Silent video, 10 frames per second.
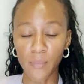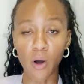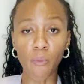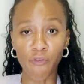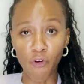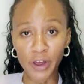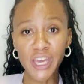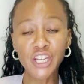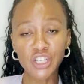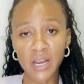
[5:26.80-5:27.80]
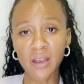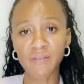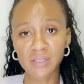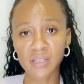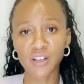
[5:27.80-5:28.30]
for each and every
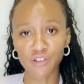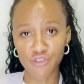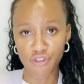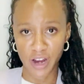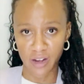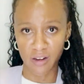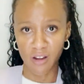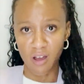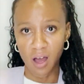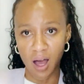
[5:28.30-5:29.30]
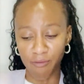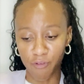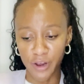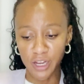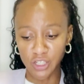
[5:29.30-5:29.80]
single trade,
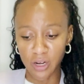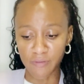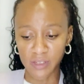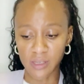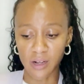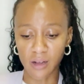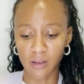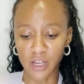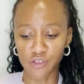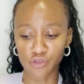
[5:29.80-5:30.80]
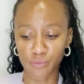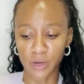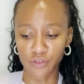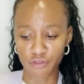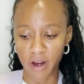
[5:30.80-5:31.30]
for each and every single
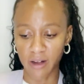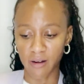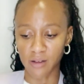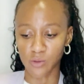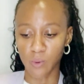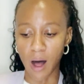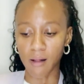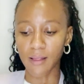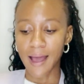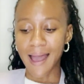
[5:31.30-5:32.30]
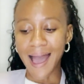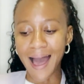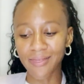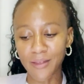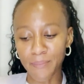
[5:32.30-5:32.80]
instrument traded as well,
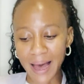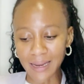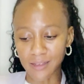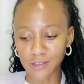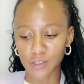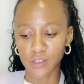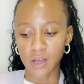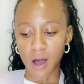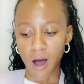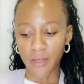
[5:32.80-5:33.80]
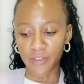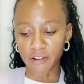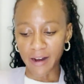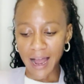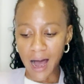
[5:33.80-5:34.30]
and the balance on their
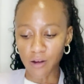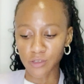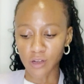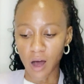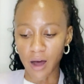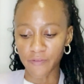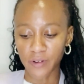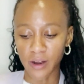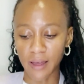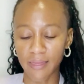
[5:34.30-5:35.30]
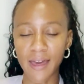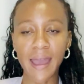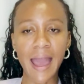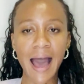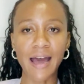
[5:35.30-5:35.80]
account after they
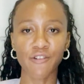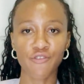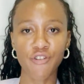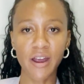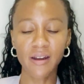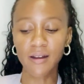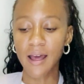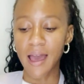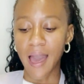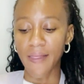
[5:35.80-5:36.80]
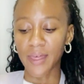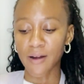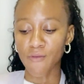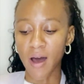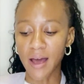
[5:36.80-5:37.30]
had traded. And
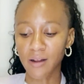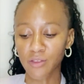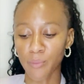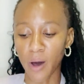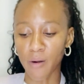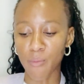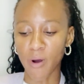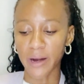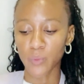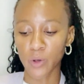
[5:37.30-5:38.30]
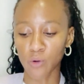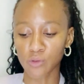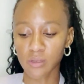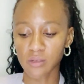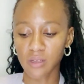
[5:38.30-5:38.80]
then right at the bottom right, we
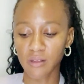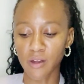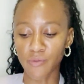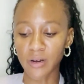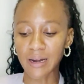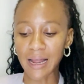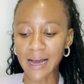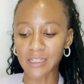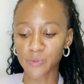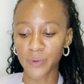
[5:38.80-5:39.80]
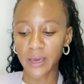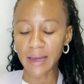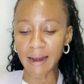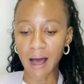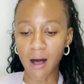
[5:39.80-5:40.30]
also see the realized
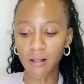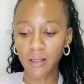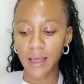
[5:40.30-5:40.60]
P&L.